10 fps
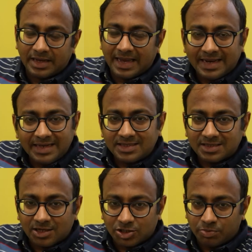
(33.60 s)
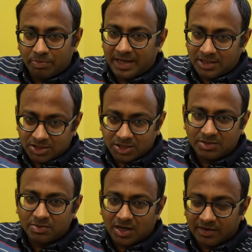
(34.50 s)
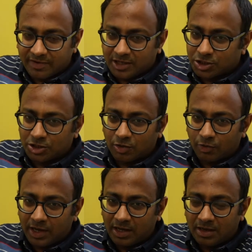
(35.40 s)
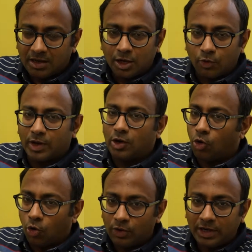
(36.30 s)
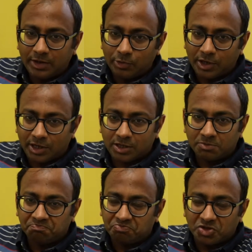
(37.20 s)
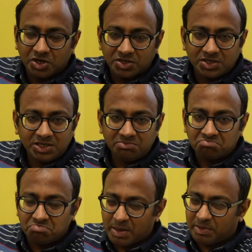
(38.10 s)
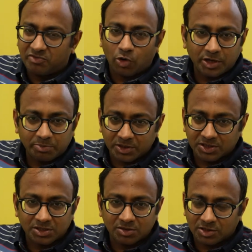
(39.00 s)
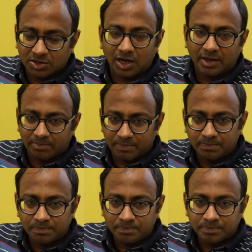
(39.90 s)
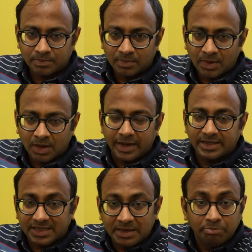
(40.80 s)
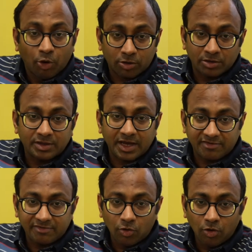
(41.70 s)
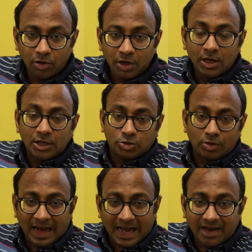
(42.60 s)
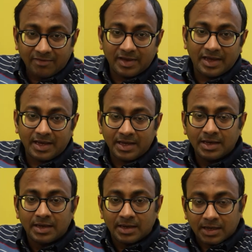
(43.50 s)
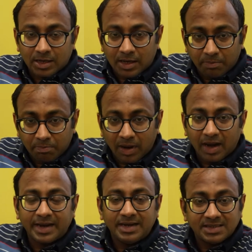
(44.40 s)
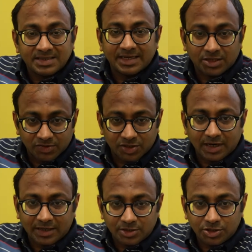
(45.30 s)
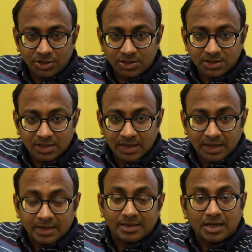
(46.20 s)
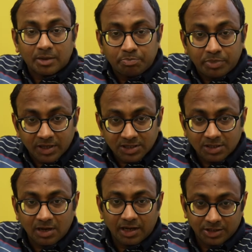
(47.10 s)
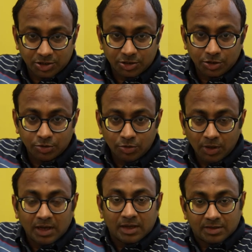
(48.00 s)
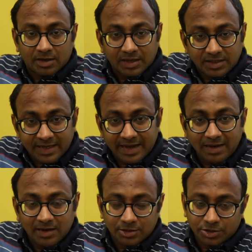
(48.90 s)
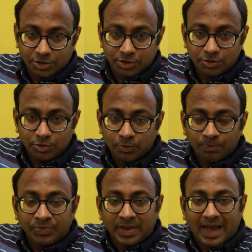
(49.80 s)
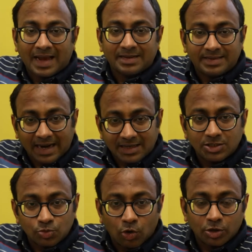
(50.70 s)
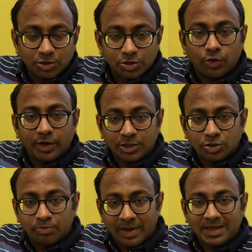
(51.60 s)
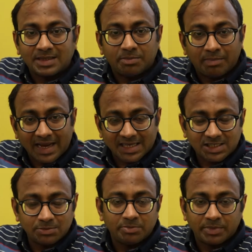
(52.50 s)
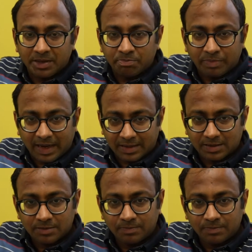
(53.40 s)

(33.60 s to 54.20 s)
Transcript: any such mainstream conventional way will only work thirty, maybe forty percent of the time. It's important, therefore, to have a combined set of strategies that are personalized to you, that are tailored to you, and that is what is going to make the maximum impact.